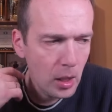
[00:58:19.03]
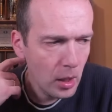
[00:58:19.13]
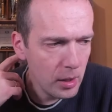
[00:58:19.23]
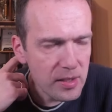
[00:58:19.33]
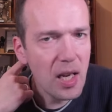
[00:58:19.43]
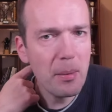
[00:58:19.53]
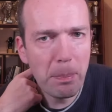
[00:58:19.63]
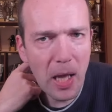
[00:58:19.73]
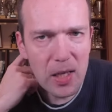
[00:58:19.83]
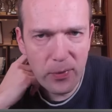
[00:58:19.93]
The same
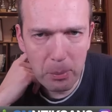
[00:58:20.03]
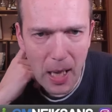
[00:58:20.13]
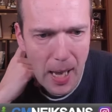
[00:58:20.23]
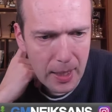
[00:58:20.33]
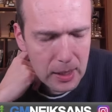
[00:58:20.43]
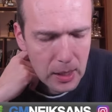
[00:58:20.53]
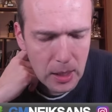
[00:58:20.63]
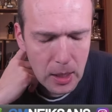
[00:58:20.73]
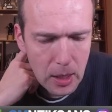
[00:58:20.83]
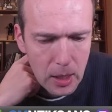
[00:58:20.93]
applies for black.
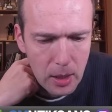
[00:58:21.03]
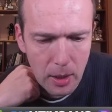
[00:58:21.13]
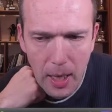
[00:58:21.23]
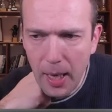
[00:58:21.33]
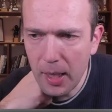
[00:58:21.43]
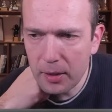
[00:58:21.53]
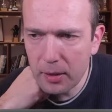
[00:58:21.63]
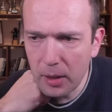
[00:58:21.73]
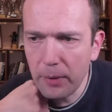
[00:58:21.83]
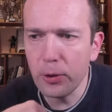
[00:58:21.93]
And
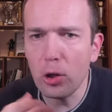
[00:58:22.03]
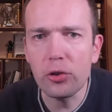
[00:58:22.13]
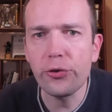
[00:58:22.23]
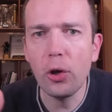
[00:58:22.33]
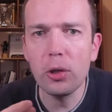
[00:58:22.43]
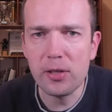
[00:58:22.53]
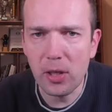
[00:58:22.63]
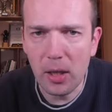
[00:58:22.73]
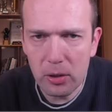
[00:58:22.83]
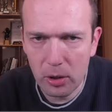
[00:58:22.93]
if you control the
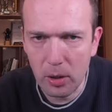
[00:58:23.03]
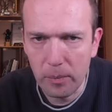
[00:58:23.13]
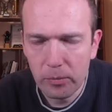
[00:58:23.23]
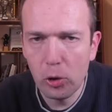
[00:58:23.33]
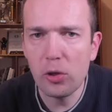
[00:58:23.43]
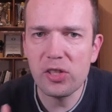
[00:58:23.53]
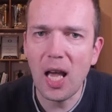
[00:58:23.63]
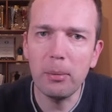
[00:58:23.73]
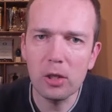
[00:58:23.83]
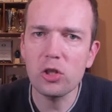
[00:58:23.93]
center, you
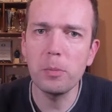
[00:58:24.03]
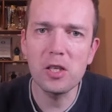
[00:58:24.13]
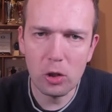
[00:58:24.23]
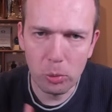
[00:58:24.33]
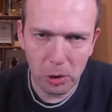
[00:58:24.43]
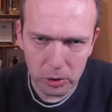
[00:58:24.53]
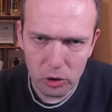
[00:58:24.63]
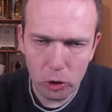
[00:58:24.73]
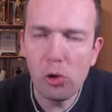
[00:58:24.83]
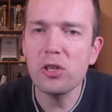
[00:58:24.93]
establish space
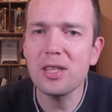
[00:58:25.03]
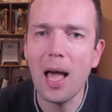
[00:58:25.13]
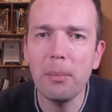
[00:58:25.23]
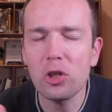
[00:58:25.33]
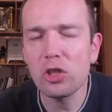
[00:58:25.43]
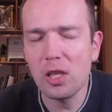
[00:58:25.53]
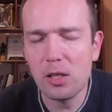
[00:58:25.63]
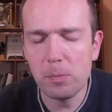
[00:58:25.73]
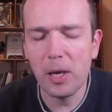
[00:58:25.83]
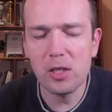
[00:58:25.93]
advantage. You establish
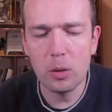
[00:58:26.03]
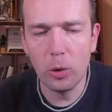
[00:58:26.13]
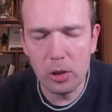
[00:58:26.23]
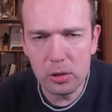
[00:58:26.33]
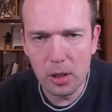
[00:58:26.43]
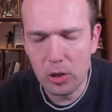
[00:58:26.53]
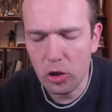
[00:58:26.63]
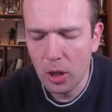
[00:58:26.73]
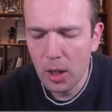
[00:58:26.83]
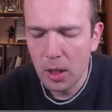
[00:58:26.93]
space
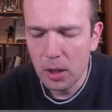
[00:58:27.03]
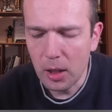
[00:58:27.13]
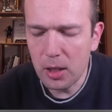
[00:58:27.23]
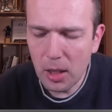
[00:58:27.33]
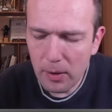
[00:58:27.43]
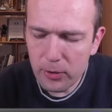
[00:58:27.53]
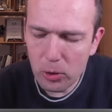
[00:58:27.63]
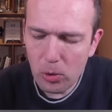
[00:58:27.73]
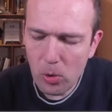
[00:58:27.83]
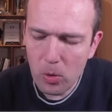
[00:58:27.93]
advantage, it gives
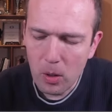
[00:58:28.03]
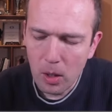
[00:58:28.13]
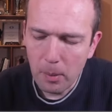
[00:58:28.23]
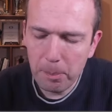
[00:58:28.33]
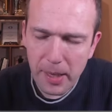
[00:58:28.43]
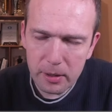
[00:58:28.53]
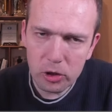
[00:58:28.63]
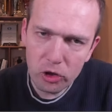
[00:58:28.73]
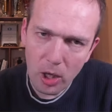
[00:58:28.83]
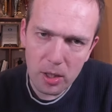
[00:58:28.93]
you better
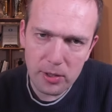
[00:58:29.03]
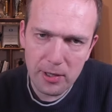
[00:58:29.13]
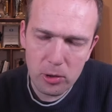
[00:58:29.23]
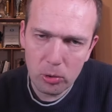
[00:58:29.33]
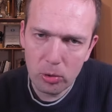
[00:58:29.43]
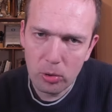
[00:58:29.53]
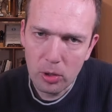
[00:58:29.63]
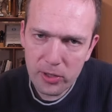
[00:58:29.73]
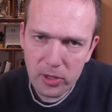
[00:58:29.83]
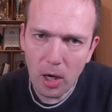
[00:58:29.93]
chances to
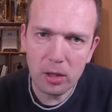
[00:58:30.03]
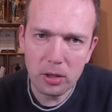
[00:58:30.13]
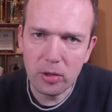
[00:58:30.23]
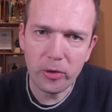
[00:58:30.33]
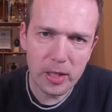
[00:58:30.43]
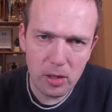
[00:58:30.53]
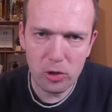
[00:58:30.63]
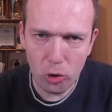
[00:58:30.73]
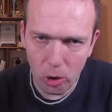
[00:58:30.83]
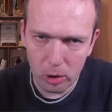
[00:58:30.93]
start direct
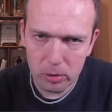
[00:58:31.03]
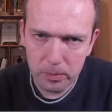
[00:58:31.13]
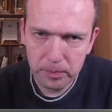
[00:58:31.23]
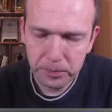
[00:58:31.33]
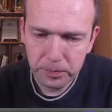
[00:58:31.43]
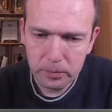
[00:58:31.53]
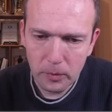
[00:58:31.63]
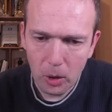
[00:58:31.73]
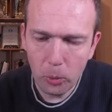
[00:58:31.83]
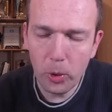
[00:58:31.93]
assault,
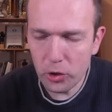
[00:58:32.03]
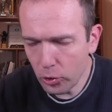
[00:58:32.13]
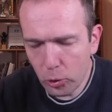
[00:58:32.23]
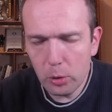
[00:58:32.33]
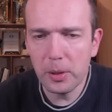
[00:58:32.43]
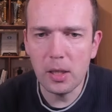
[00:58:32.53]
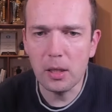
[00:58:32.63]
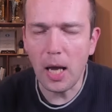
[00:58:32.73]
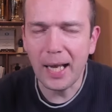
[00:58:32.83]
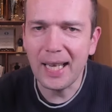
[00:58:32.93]
which could
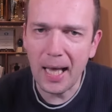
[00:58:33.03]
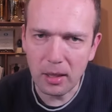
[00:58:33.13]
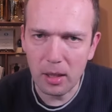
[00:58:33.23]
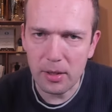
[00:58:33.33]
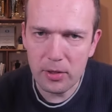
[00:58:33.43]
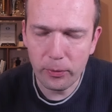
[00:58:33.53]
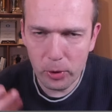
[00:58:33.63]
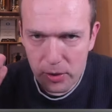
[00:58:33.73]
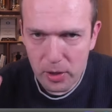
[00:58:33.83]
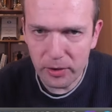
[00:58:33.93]
be a catalyst for
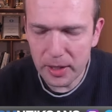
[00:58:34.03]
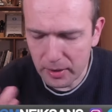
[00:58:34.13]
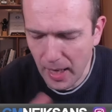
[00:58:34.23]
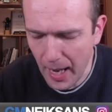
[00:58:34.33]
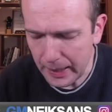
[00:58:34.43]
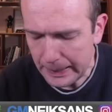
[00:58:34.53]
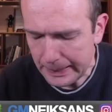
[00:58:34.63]
this direct attack.